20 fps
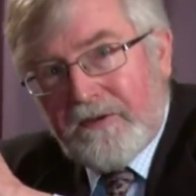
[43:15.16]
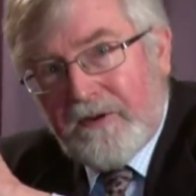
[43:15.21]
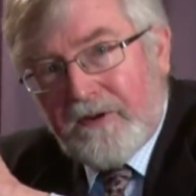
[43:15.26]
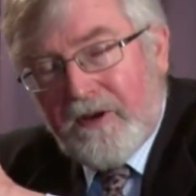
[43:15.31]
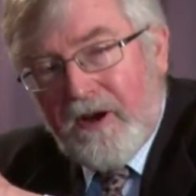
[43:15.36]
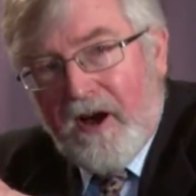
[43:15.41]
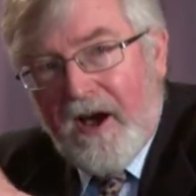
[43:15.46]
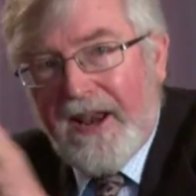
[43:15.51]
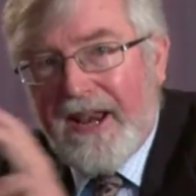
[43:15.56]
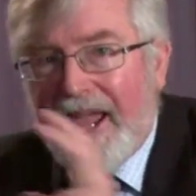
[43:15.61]
to
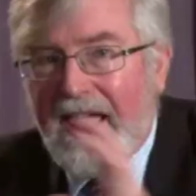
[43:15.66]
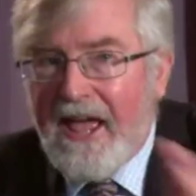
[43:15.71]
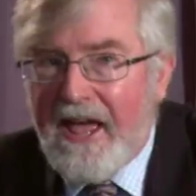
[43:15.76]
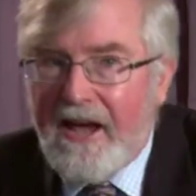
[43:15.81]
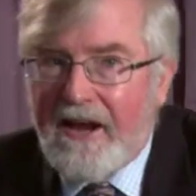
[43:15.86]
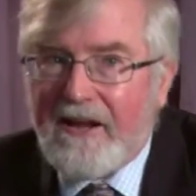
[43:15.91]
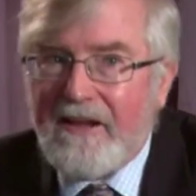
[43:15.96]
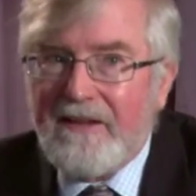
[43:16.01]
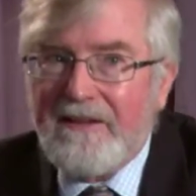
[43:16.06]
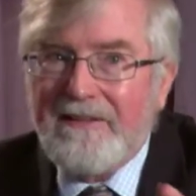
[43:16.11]
God.
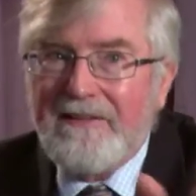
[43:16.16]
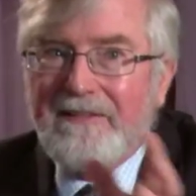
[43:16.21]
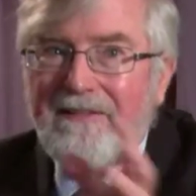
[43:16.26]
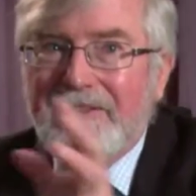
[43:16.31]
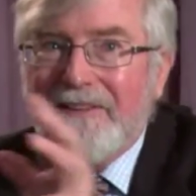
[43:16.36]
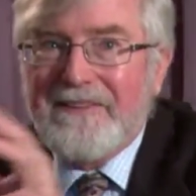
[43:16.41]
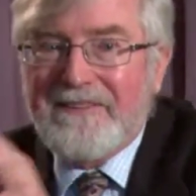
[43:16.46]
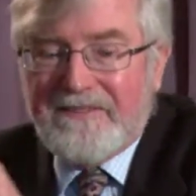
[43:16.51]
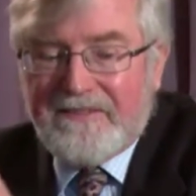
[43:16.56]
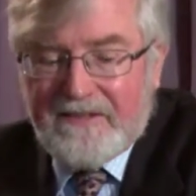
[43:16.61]

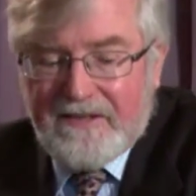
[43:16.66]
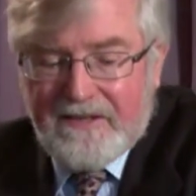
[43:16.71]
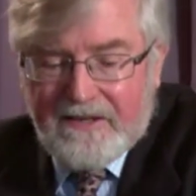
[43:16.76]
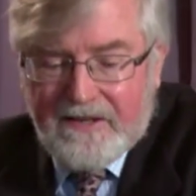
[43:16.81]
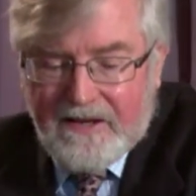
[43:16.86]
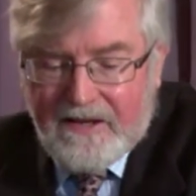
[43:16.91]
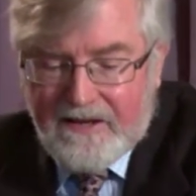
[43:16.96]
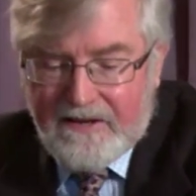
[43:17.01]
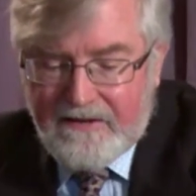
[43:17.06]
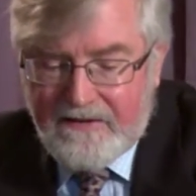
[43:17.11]

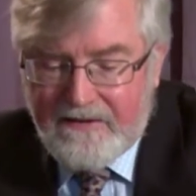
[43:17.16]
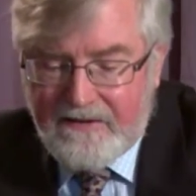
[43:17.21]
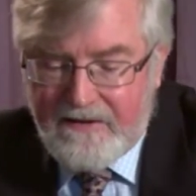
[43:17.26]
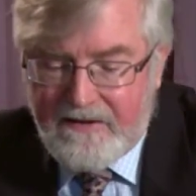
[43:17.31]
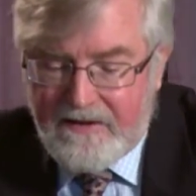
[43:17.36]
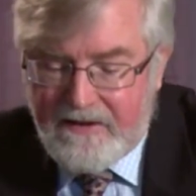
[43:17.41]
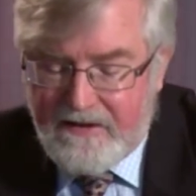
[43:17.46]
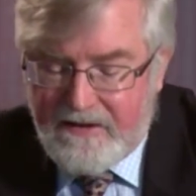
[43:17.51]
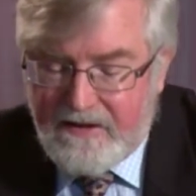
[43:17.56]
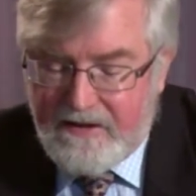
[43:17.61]
Ecclesia.
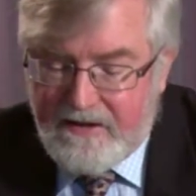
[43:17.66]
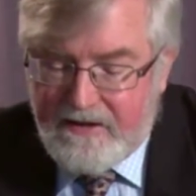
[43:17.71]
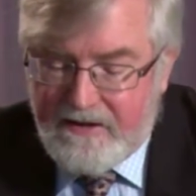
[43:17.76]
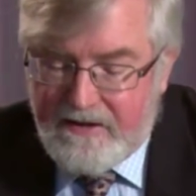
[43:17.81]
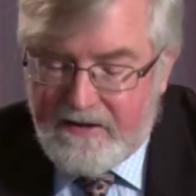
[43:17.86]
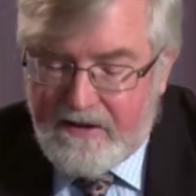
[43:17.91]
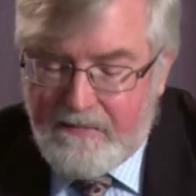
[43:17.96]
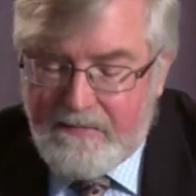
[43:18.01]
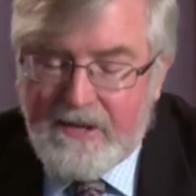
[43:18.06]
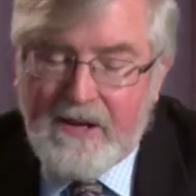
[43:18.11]

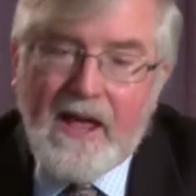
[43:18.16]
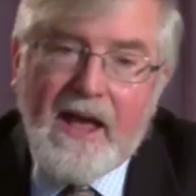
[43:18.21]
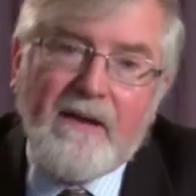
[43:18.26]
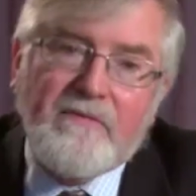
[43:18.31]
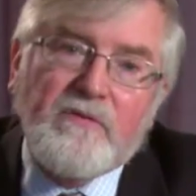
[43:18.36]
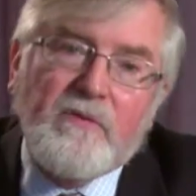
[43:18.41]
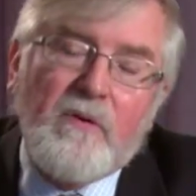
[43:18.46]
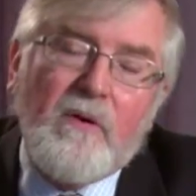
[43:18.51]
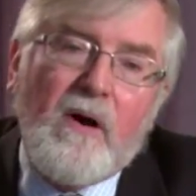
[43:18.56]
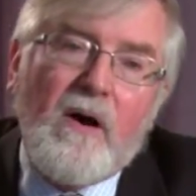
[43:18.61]
I mean,
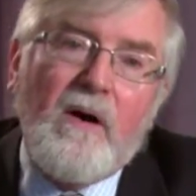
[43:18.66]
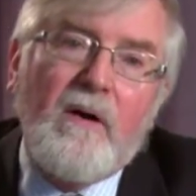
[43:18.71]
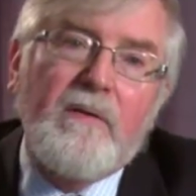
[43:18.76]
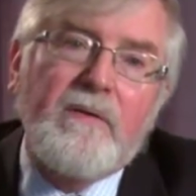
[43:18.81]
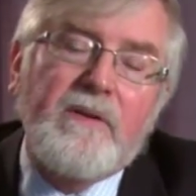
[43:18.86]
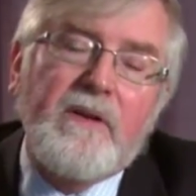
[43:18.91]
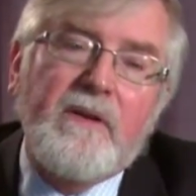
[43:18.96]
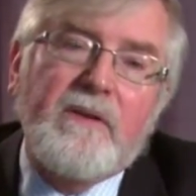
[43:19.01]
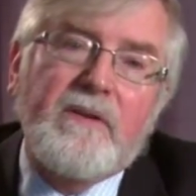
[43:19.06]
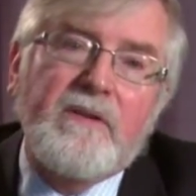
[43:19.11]
after
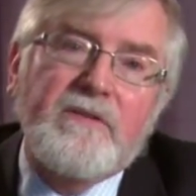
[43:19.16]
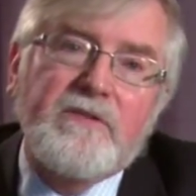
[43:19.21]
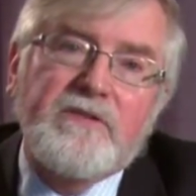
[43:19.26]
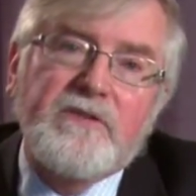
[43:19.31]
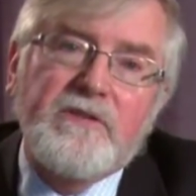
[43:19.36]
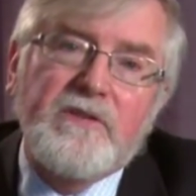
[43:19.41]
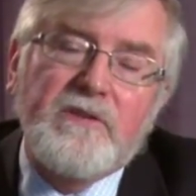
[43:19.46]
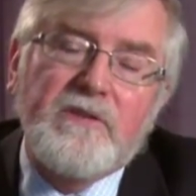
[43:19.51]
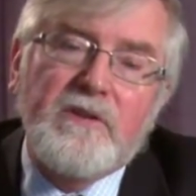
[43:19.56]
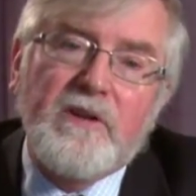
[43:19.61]
all, you
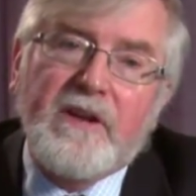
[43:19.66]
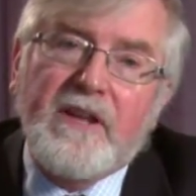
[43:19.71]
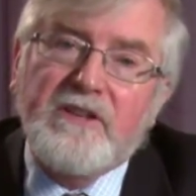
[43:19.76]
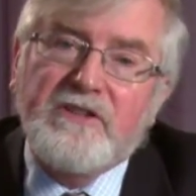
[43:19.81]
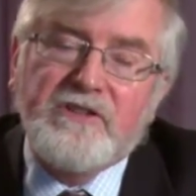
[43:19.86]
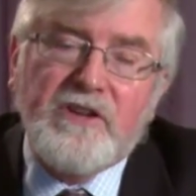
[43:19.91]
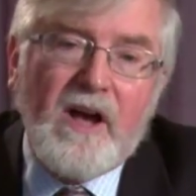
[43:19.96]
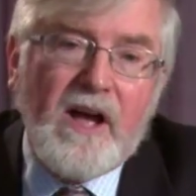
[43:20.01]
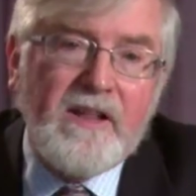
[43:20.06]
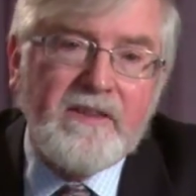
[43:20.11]
can look
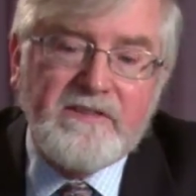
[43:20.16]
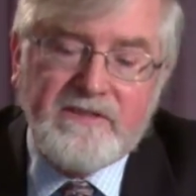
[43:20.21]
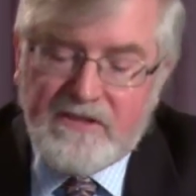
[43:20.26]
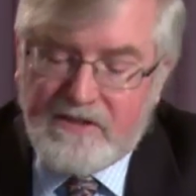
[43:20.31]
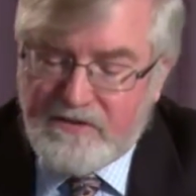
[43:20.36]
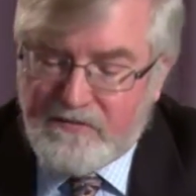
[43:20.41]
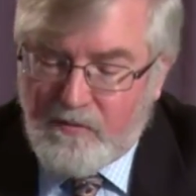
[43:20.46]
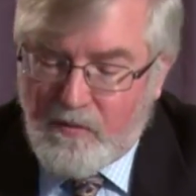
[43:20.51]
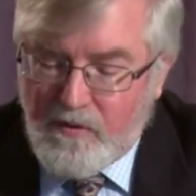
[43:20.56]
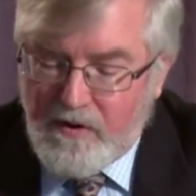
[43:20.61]
at John
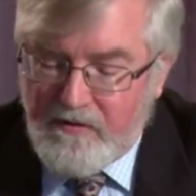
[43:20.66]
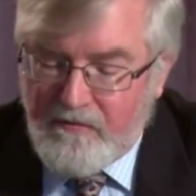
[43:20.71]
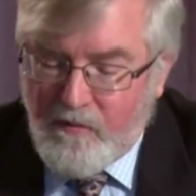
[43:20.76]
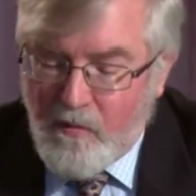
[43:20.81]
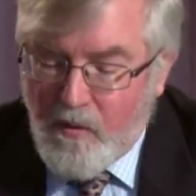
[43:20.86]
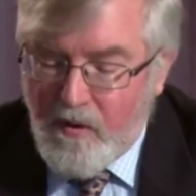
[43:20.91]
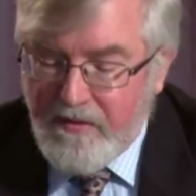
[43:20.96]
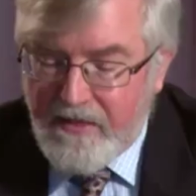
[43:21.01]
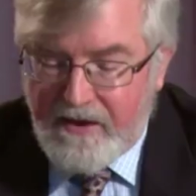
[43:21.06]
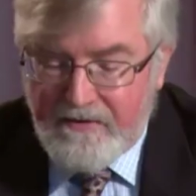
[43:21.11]

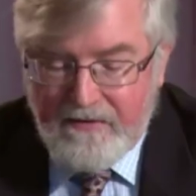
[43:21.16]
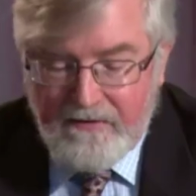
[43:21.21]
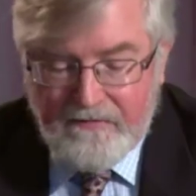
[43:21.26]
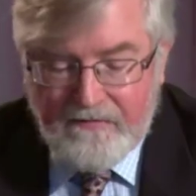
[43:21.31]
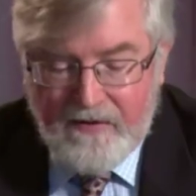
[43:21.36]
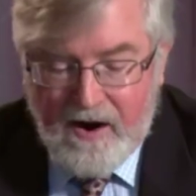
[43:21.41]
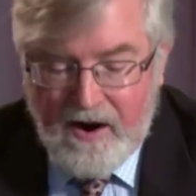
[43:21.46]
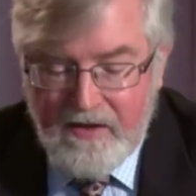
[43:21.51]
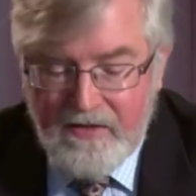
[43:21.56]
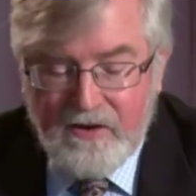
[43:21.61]
6.44 that the
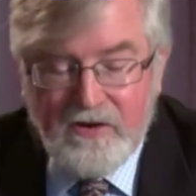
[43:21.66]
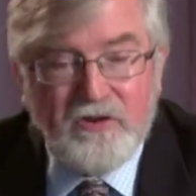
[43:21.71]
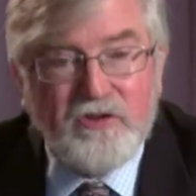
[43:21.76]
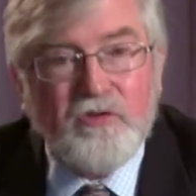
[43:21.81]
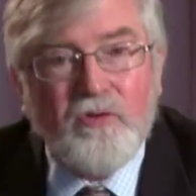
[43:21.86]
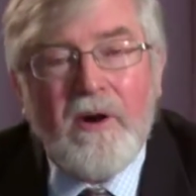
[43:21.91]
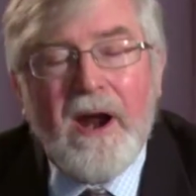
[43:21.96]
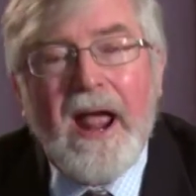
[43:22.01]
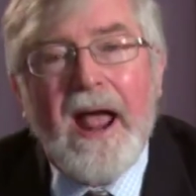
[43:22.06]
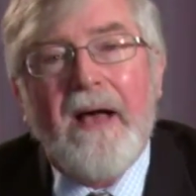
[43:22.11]
Father
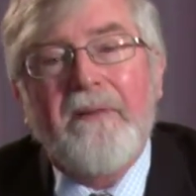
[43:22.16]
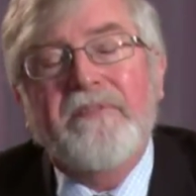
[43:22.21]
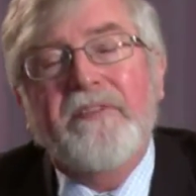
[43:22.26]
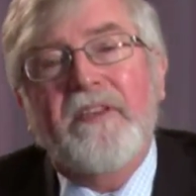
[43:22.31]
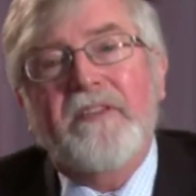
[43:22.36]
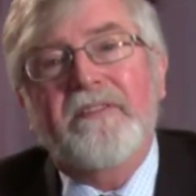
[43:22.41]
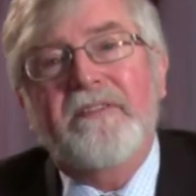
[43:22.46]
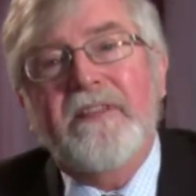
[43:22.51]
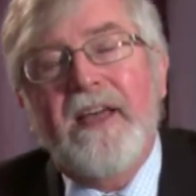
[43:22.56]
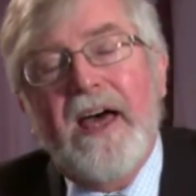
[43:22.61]

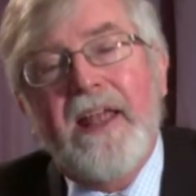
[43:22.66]
drafts us.